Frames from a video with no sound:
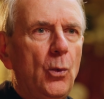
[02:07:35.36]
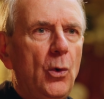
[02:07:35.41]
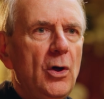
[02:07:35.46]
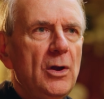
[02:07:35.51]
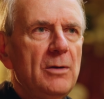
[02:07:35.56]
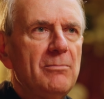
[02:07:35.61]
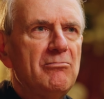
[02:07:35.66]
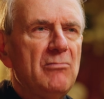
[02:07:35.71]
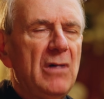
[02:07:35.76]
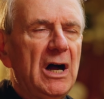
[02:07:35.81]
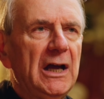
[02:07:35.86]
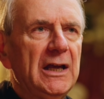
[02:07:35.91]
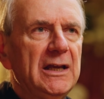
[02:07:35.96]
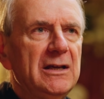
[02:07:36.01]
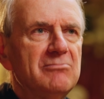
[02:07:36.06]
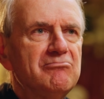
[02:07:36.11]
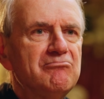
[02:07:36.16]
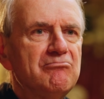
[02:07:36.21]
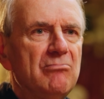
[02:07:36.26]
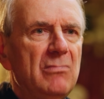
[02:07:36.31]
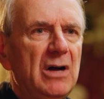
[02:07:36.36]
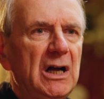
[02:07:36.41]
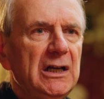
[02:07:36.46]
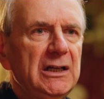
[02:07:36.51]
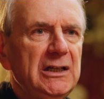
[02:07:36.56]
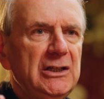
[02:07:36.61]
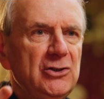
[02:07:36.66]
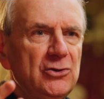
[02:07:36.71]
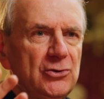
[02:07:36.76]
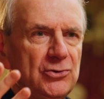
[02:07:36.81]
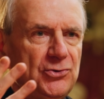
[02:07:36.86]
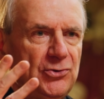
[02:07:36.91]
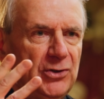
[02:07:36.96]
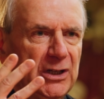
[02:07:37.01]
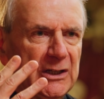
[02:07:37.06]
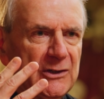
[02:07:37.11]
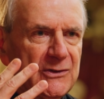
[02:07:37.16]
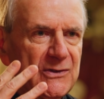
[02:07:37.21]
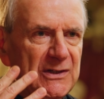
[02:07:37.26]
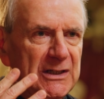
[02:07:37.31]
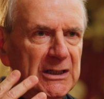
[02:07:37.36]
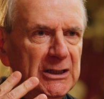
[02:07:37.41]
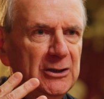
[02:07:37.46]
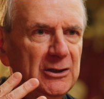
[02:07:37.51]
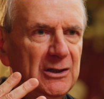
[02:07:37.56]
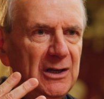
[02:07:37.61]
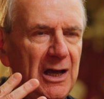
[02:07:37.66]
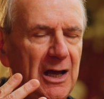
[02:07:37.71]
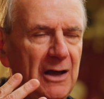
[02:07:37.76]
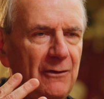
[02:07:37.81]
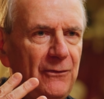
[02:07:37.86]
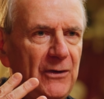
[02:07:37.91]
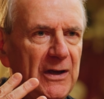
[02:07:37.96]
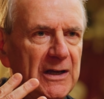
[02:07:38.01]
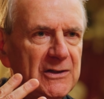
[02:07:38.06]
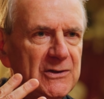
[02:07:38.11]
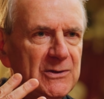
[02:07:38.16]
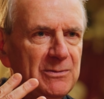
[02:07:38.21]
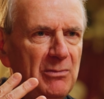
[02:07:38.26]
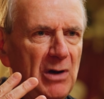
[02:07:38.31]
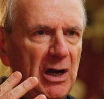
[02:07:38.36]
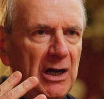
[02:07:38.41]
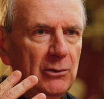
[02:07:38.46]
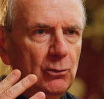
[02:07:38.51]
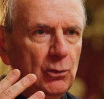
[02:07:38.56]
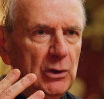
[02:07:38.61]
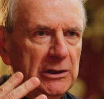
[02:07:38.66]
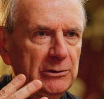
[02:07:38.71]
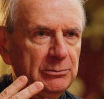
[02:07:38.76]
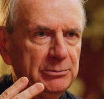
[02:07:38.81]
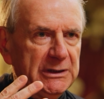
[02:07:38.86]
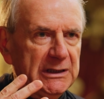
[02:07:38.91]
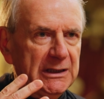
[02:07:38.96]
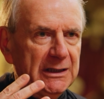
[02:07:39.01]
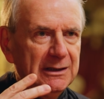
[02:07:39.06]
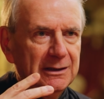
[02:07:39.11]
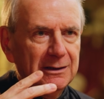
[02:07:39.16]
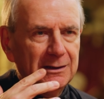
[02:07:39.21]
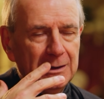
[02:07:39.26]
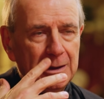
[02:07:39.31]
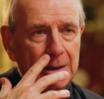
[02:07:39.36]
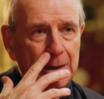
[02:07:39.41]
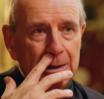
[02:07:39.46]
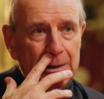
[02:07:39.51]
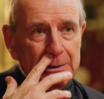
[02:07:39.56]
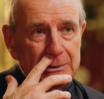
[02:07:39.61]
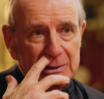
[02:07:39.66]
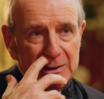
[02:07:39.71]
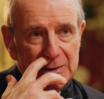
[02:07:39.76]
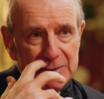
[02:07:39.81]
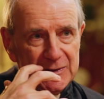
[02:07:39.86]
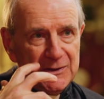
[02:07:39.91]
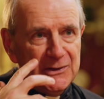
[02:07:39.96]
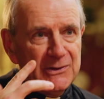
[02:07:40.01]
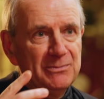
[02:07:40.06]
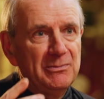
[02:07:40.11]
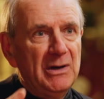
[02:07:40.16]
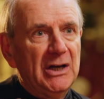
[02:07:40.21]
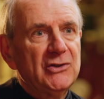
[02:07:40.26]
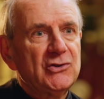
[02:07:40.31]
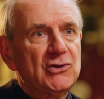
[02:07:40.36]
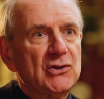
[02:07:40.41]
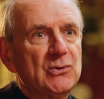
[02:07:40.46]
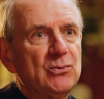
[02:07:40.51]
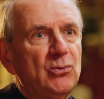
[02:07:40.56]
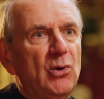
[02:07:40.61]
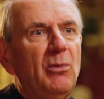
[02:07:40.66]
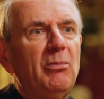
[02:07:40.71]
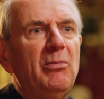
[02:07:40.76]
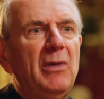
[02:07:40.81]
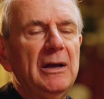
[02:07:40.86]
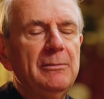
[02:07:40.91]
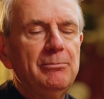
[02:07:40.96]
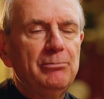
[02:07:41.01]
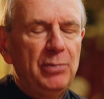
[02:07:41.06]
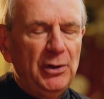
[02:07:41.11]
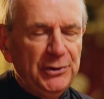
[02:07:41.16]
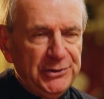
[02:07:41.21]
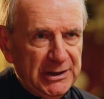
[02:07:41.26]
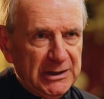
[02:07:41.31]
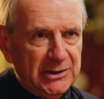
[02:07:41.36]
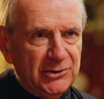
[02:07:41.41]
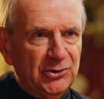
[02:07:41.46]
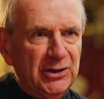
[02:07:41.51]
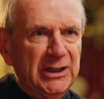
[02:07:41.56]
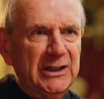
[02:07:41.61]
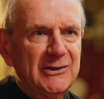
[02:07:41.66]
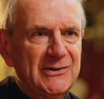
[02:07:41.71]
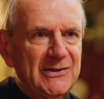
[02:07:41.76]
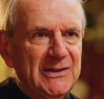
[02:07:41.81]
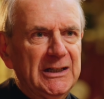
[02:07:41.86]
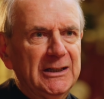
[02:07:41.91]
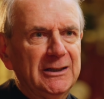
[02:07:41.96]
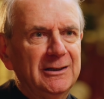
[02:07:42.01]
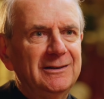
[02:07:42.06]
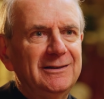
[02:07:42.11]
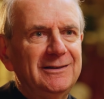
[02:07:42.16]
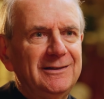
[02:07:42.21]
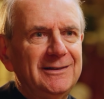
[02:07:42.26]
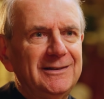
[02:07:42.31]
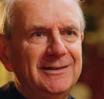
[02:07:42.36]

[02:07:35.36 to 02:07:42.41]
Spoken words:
what my mind drinks in affects my well-being just as much as what my body drinks in.